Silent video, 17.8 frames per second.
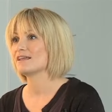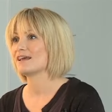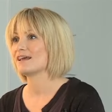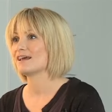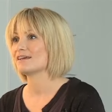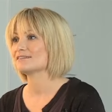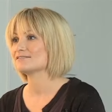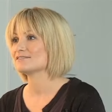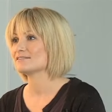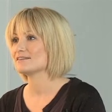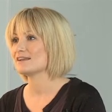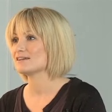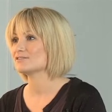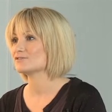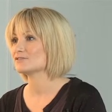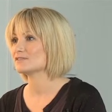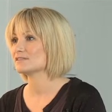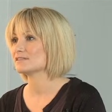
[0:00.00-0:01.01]
actors and
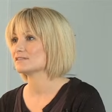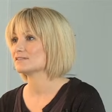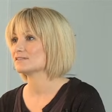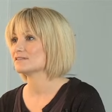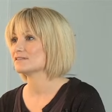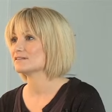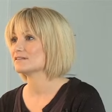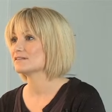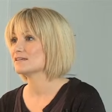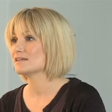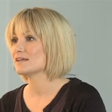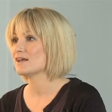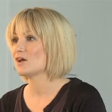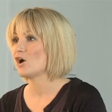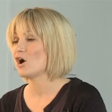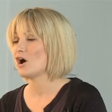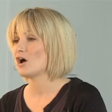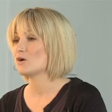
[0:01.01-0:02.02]
actresses, and
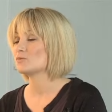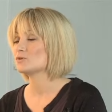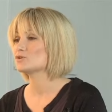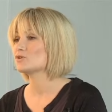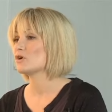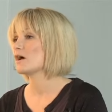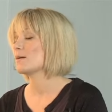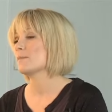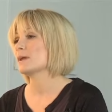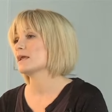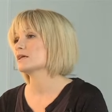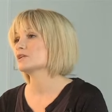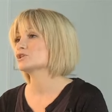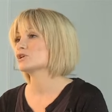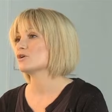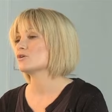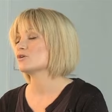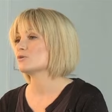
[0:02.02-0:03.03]
I would try and make a
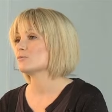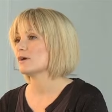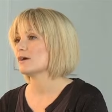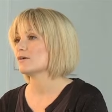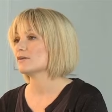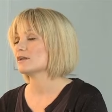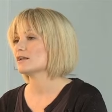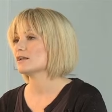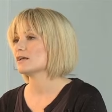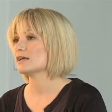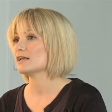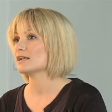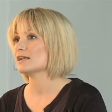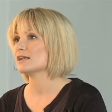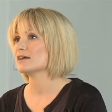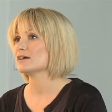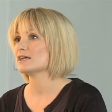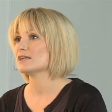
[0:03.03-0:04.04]
joke about it.
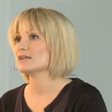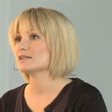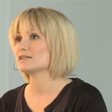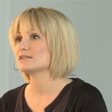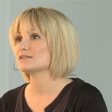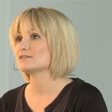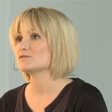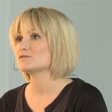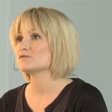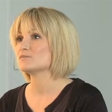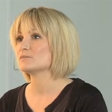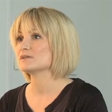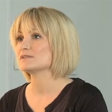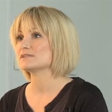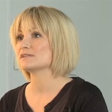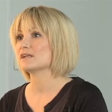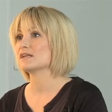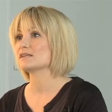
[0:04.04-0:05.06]
Luckily, I had the sort of
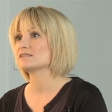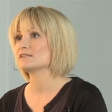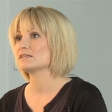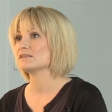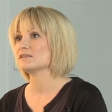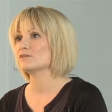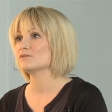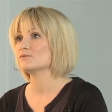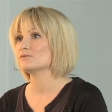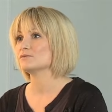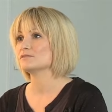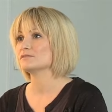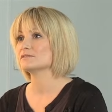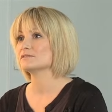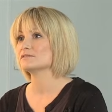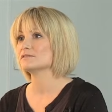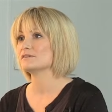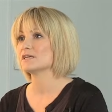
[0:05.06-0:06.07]
personality that
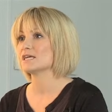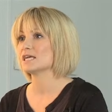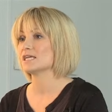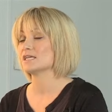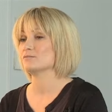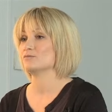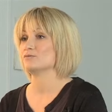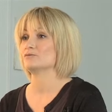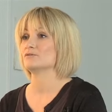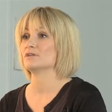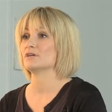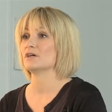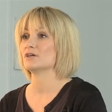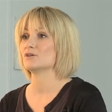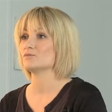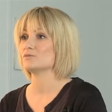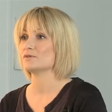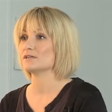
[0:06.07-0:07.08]
was able to
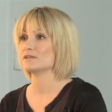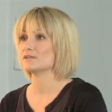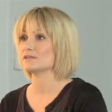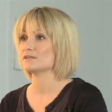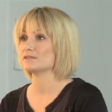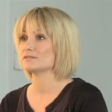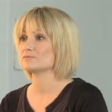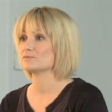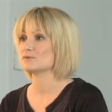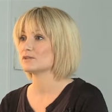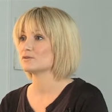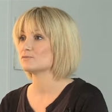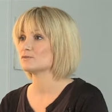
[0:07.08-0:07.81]
cope with it, but it